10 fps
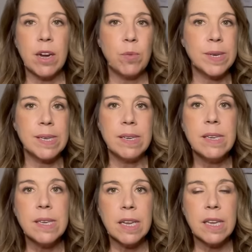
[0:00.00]
it was
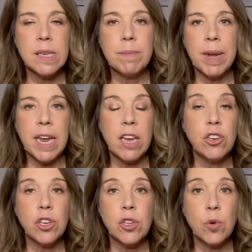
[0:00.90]
seasickness
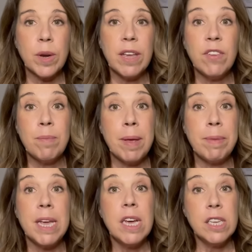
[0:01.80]
medications or even
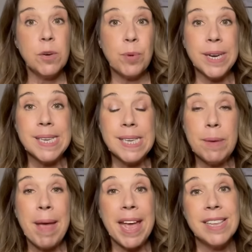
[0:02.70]
maybe to bring
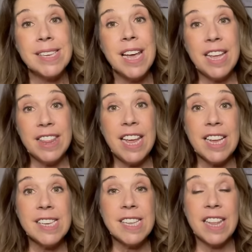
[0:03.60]
bands,
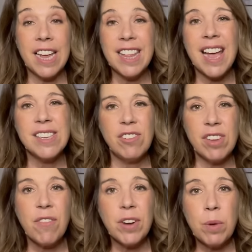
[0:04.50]
things like that. So you
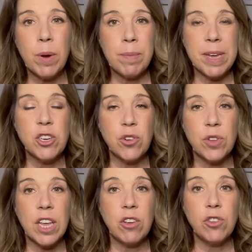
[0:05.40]
definitely want to make sure
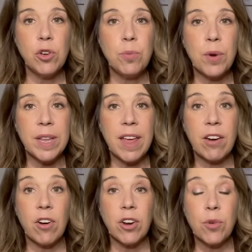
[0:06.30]
that you do bring that
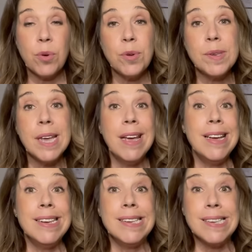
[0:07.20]
on a cruise.
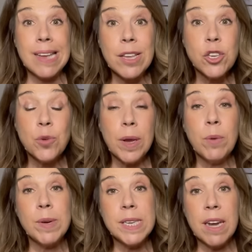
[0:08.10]
Sunscreen
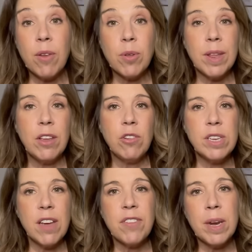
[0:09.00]
was another thing. You could
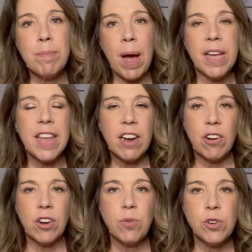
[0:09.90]
definitely buy that
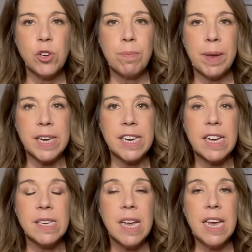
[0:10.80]
on a cruise ship, but it
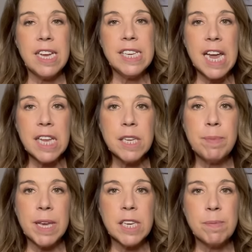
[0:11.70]
does tend to
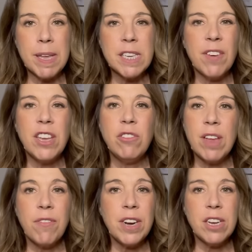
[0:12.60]
be expensive, and you
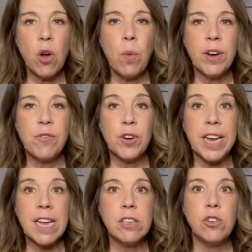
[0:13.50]
definitely don't want to
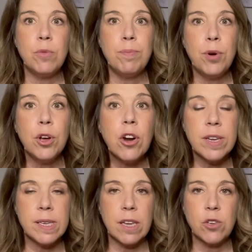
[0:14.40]
forget to put
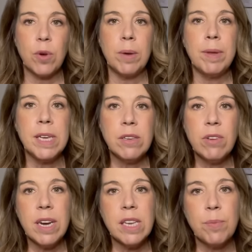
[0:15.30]
on sunscreen because you
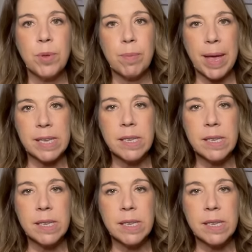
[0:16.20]
can end up with a bad